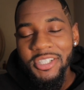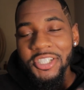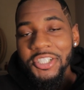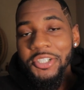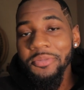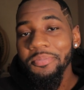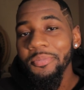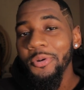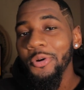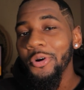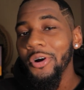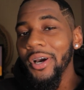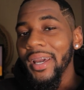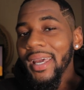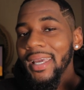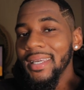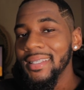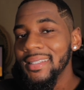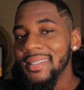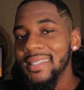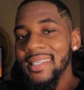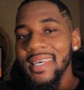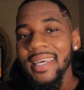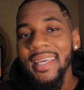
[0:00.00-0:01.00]
It's your
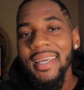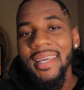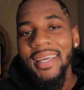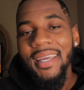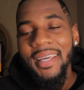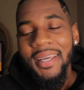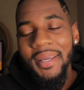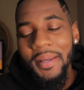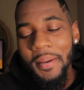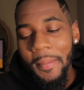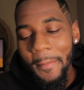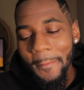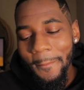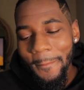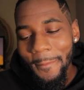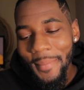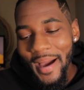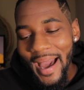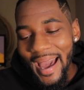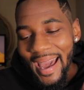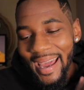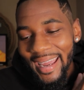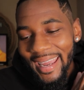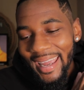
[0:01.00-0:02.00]
boy, T,
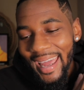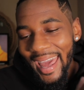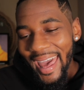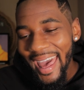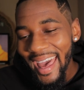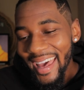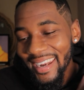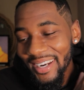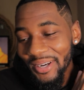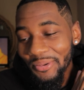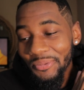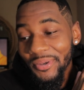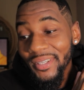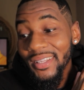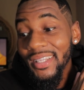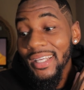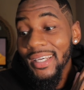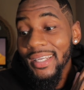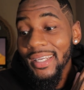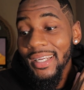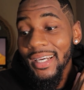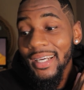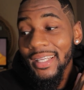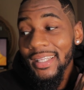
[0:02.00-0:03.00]
back at it with
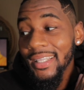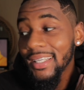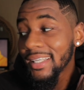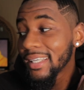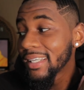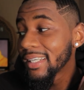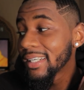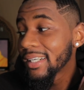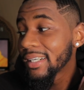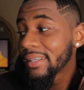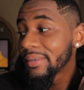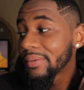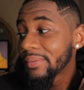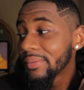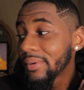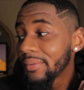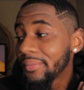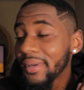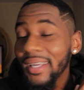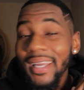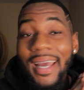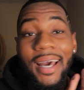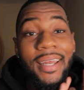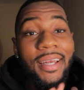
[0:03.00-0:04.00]
another,
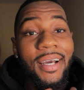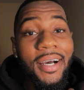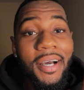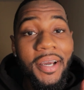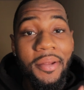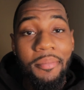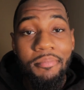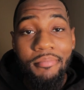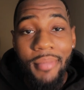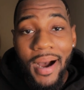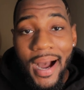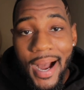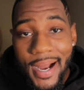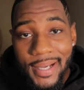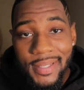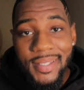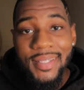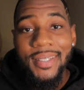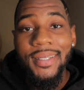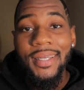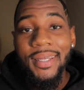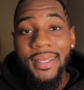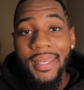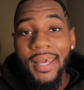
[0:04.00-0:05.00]
what we got, an
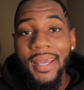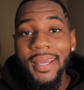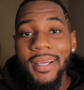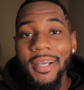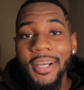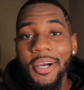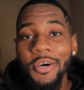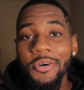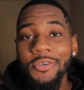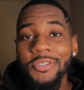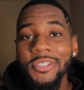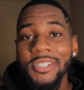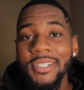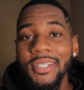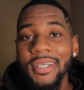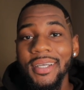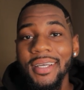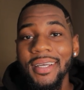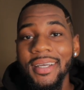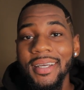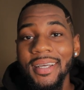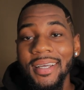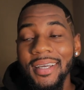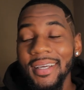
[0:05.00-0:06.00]
unboxing today, coach.
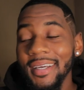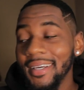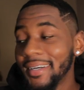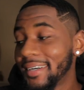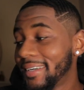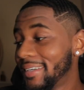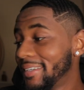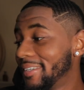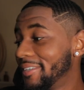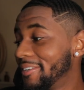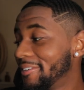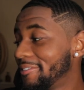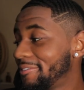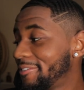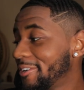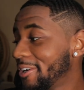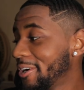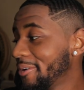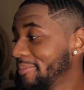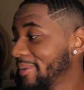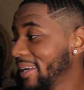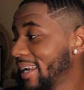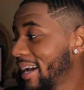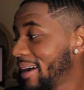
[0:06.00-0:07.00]
You
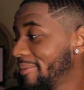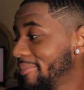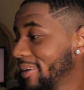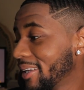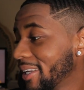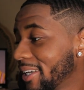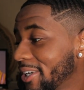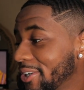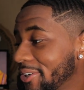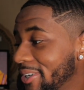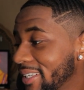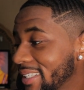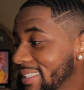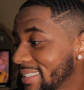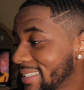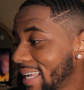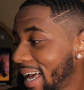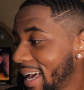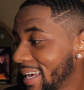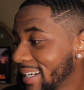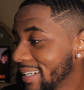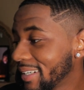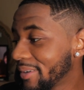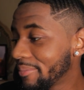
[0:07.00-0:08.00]
feel me? I'm a little
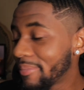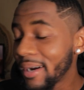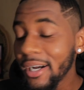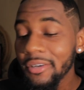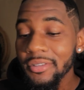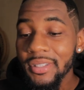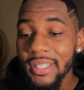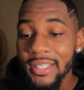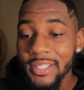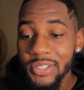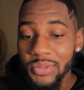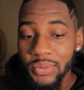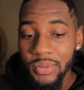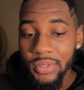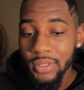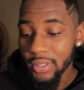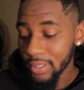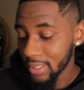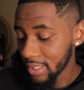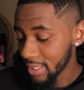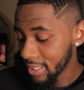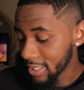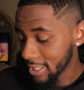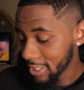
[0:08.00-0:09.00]
excited about this
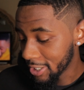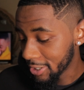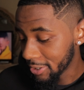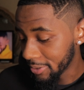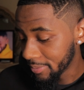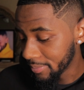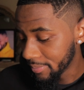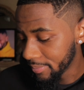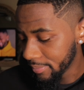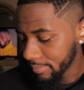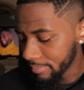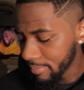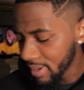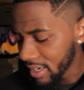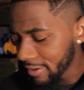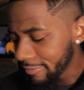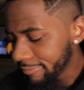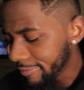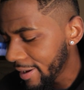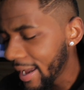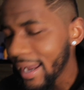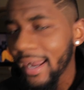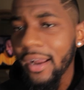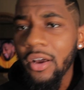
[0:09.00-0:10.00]
one. Matter
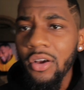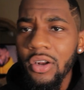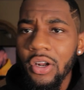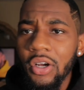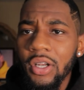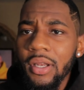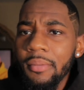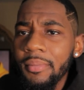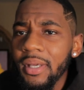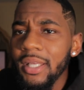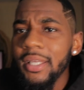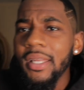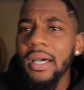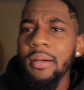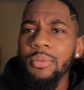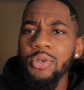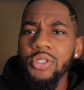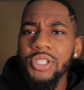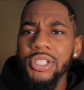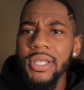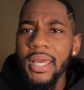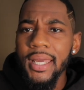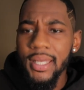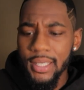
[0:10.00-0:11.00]
of fact, hold on, let me
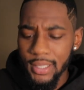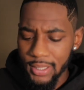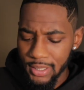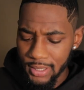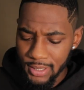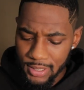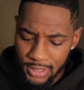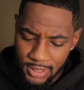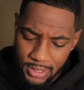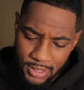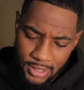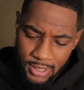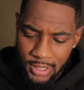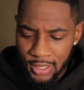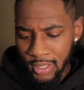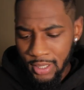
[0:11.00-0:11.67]
double check this.